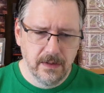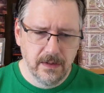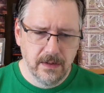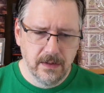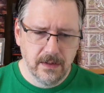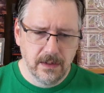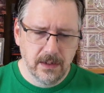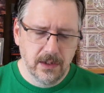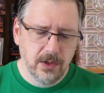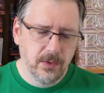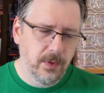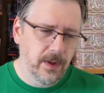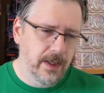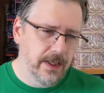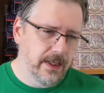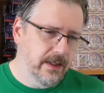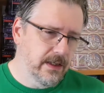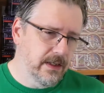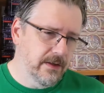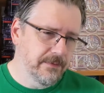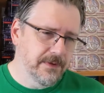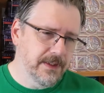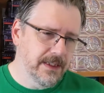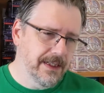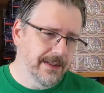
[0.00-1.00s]
quite
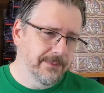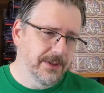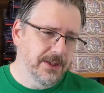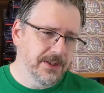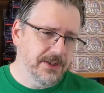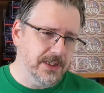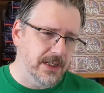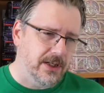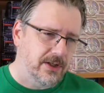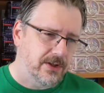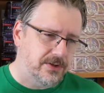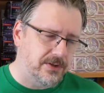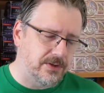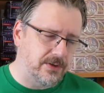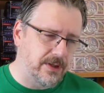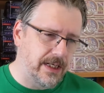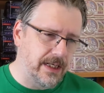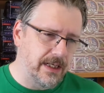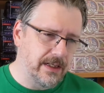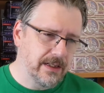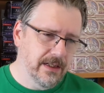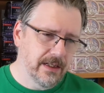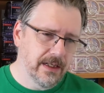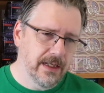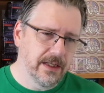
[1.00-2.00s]
enough damage. I also had
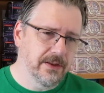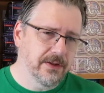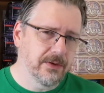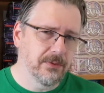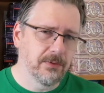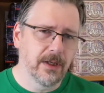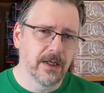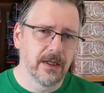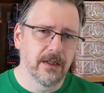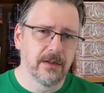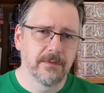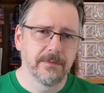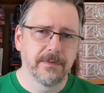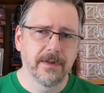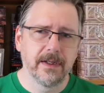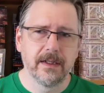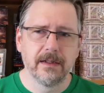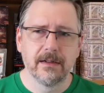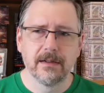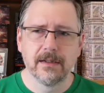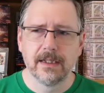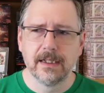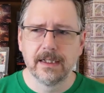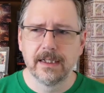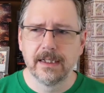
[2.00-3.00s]
an Aether Wildfire
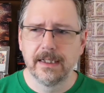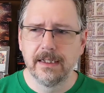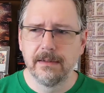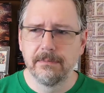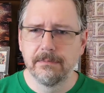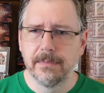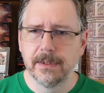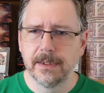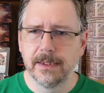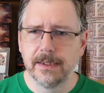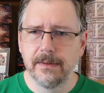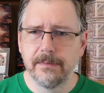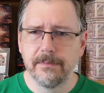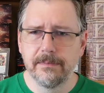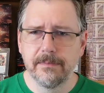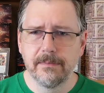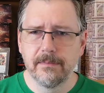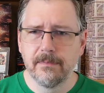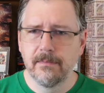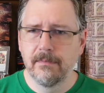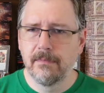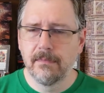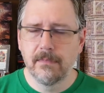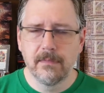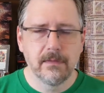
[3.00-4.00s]
line, but
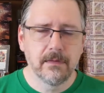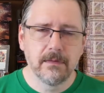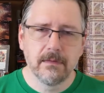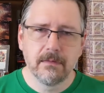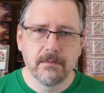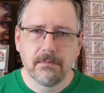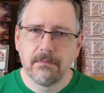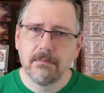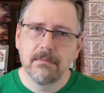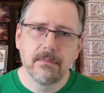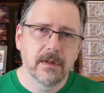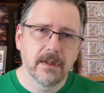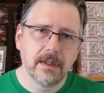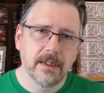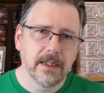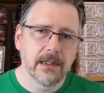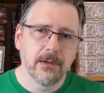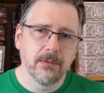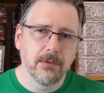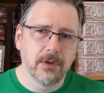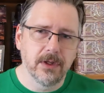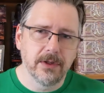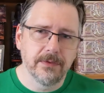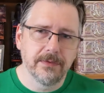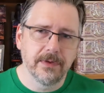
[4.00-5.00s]
that
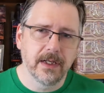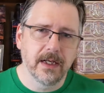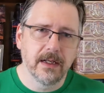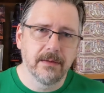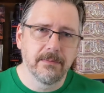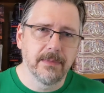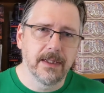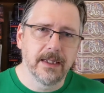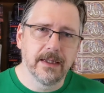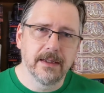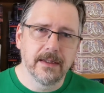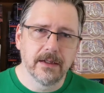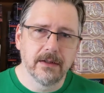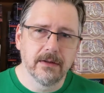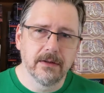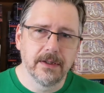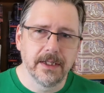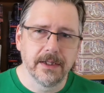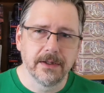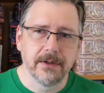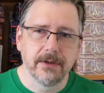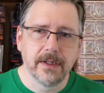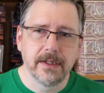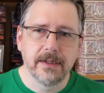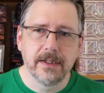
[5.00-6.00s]
wouldn't have gotten me there
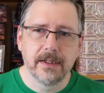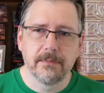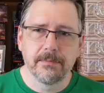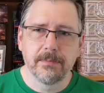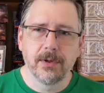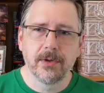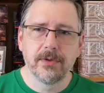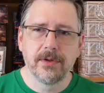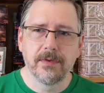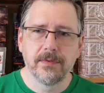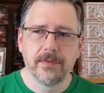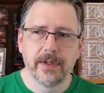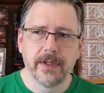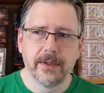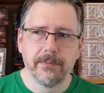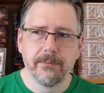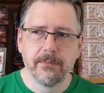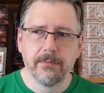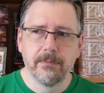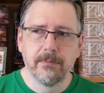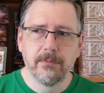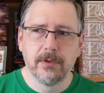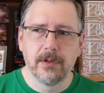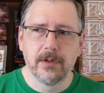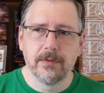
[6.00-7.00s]
either. I think both of them
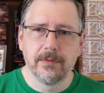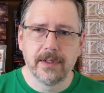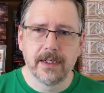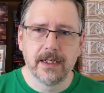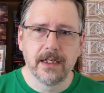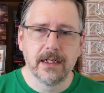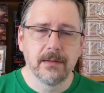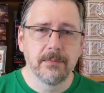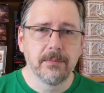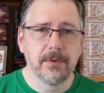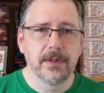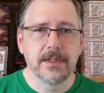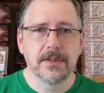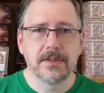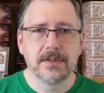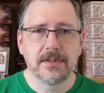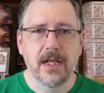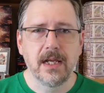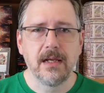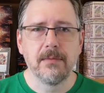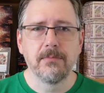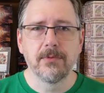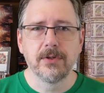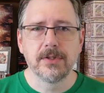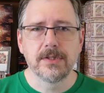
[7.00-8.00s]
would have ended up with the
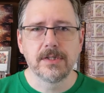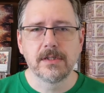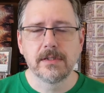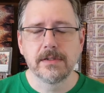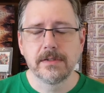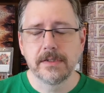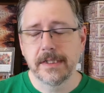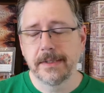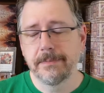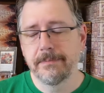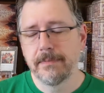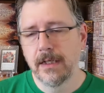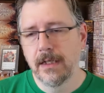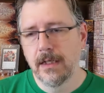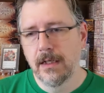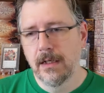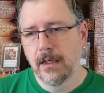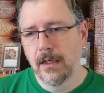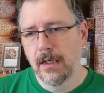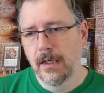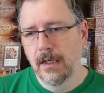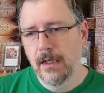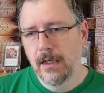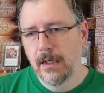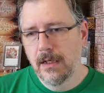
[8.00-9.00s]
same result.
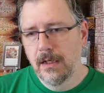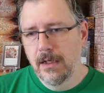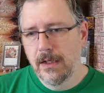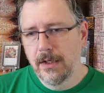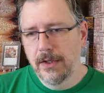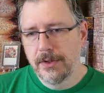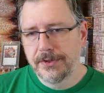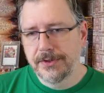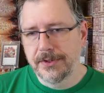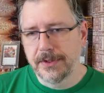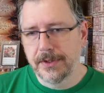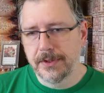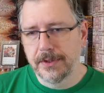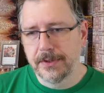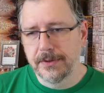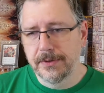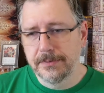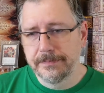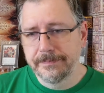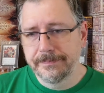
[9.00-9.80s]
So,